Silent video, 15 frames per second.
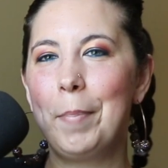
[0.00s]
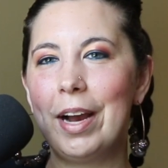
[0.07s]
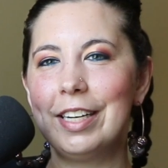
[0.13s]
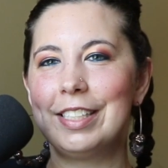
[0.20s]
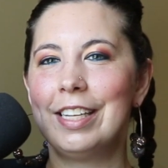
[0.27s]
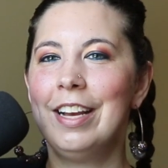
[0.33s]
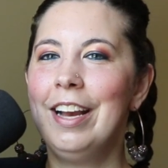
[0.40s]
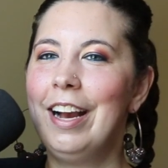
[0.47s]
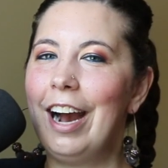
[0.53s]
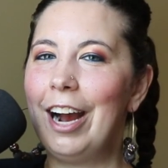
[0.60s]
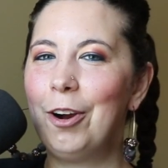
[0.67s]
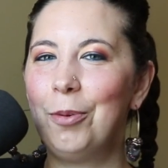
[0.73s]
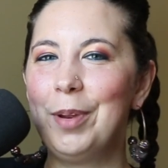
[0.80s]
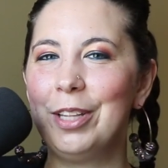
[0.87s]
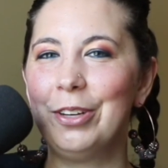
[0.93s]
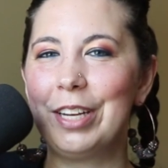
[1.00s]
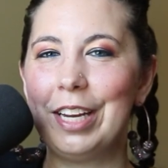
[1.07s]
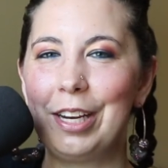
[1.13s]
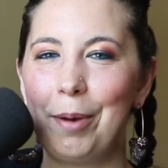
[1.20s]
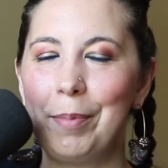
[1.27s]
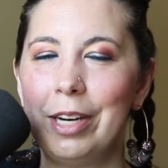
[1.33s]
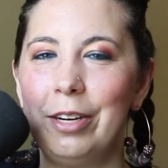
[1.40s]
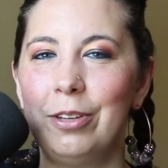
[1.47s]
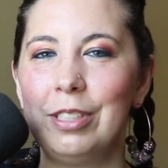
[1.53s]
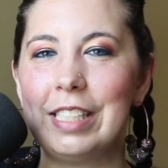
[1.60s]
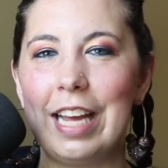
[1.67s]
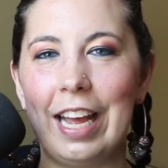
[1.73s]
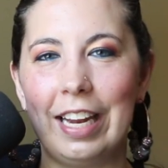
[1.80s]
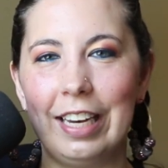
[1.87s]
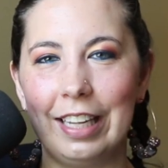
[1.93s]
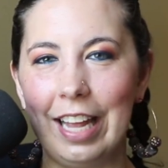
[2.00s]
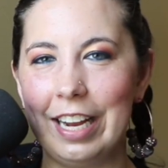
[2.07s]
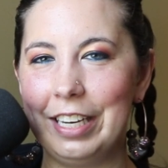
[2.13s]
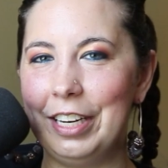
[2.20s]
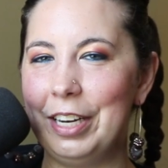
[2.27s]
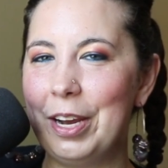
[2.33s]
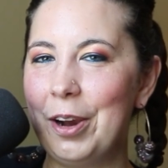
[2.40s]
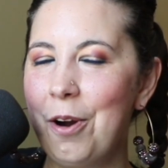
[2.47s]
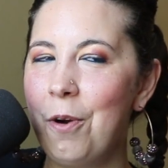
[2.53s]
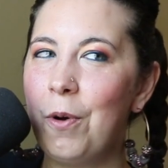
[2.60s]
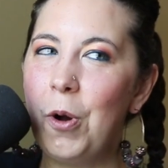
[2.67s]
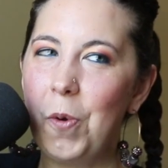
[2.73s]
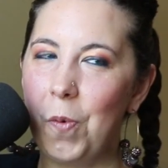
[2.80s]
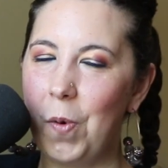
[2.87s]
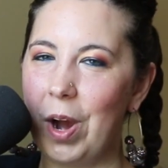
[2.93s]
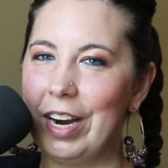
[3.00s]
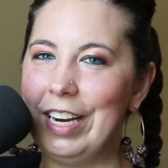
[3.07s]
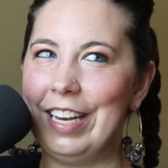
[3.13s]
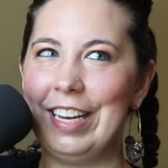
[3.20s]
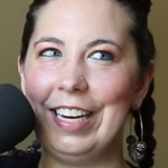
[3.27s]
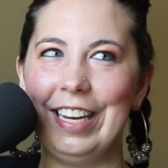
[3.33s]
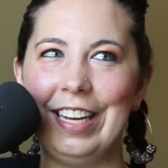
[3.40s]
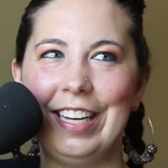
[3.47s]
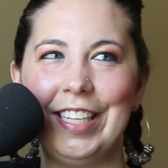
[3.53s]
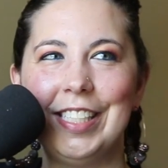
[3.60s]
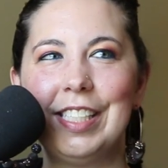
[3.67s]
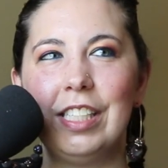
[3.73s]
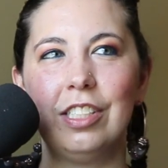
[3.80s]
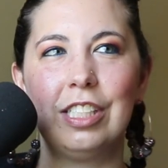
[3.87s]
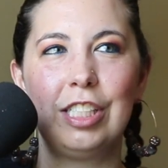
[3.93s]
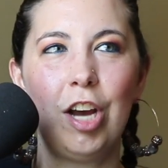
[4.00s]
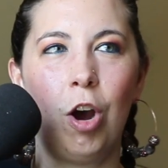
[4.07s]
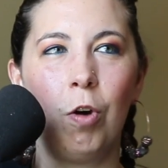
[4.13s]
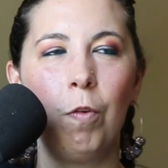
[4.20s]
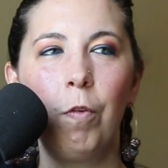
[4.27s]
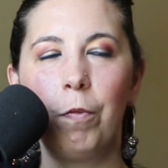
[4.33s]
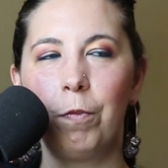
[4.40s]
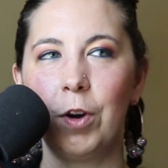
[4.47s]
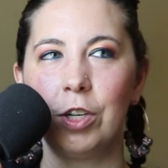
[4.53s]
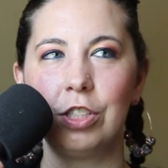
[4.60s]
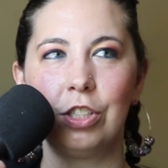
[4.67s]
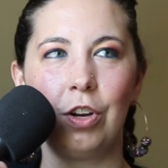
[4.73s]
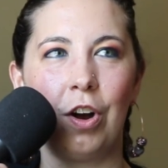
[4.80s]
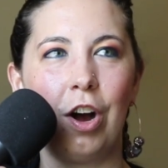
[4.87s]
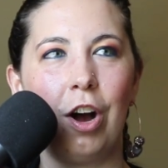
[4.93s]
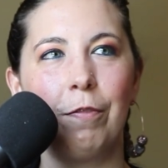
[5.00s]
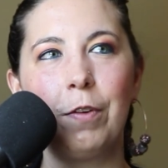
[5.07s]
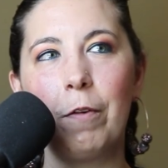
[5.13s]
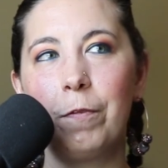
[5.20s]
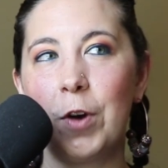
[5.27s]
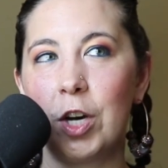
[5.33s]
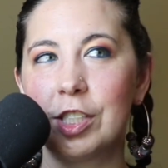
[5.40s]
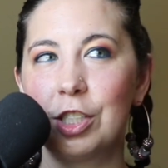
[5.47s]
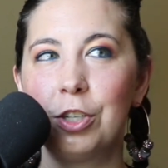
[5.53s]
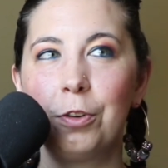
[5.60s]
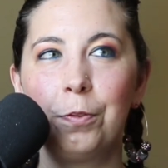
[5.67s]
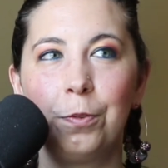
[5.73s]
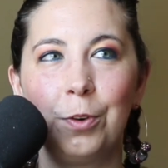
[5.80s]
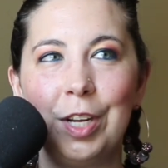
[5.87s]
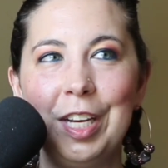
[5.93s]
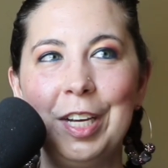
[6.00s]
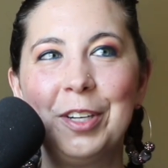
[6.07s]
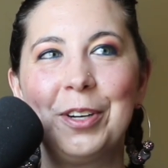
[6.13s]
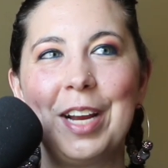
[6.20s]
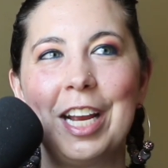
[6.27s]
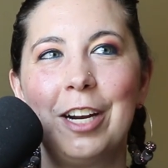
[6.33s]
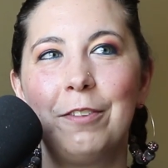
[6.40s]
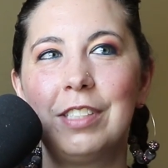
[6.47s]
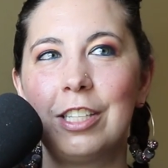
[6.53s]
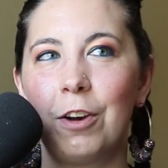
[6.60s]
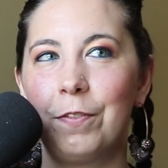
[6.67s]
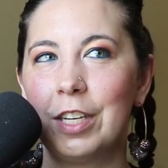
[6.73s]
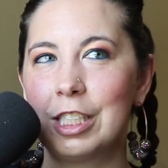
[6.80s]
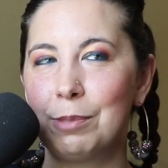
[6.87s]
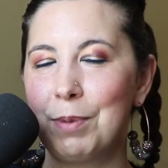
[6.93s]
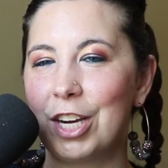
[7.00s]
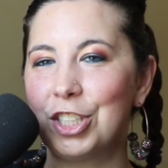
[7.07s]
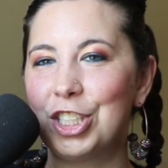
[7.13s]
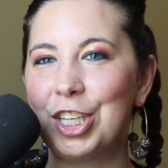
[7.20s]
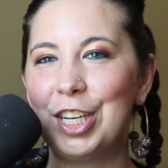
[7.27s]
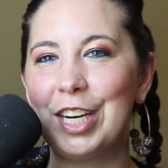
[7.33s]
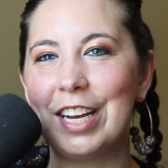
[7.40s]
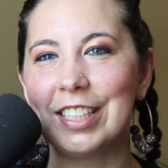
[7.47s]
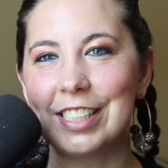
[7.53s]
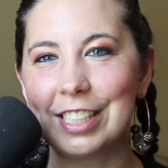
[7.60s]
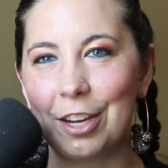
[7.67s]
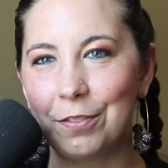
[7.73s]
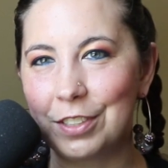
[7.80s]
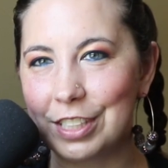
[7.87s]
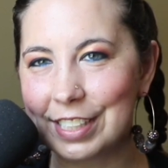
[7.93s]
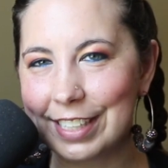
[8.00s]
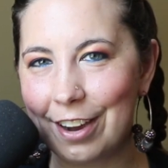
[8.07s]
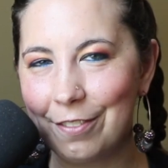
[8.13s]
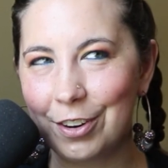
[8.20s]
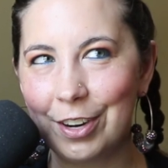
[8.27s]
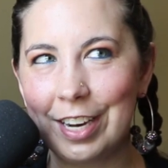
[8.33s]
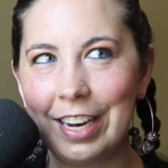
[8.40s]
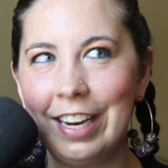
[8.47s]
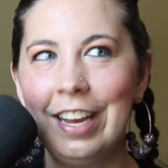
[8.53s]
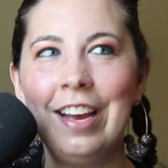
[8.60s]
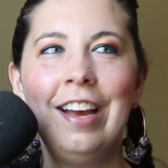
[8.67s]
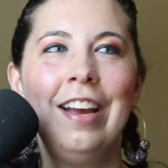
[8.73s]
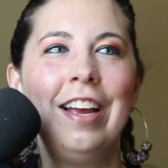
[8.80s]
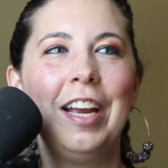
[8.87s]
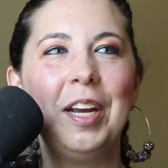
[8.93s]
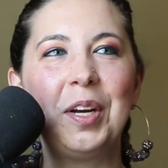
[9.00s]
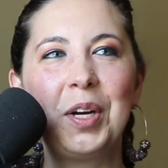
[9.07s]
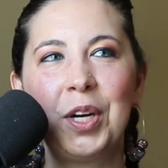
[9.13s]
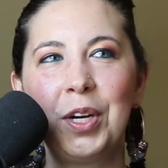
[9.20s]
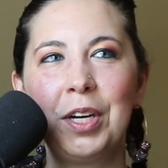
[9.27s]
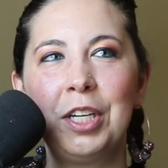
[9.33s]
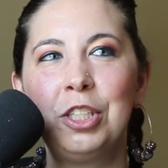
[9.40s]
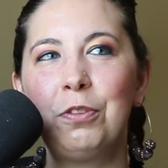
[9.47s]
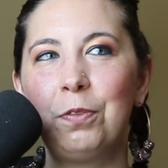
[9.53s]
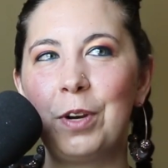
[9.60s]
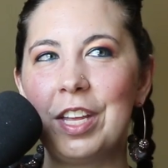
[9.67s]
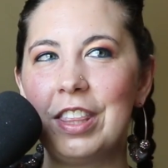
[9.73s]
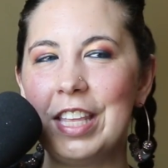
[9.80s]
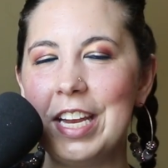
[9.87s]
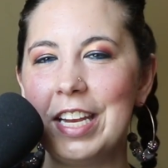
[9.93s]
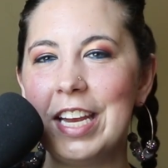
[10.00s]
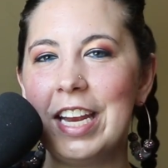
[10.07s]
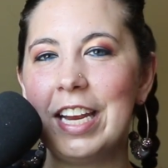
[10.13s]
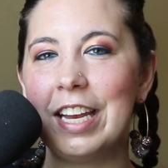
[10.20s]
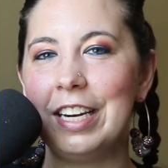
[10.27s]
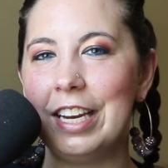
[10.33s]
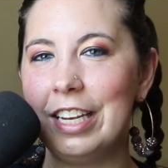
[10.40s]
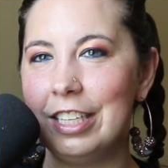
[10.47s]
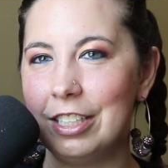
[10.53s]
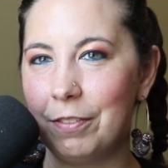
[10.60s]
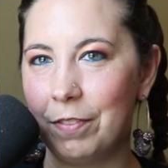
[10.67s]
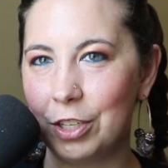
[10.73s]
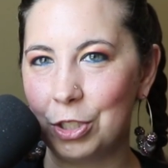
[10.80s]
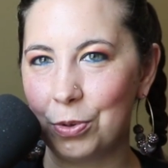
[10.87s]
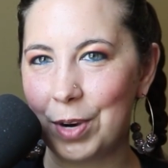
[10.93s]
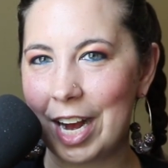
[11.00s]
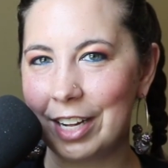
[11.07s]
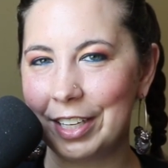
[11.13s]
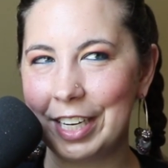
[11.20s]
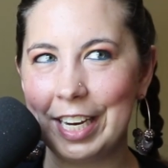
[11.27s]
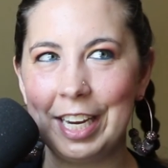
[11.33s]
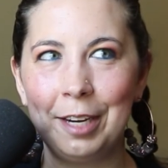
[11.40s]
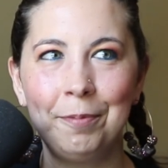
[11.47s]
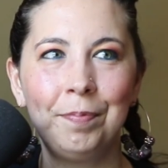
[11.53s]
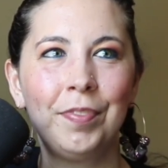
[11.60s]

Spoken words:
but I will be looking at my notes and let you know what it is. So first off, foster free creative self-expression and self-discovery, encourage free thinking and individuality,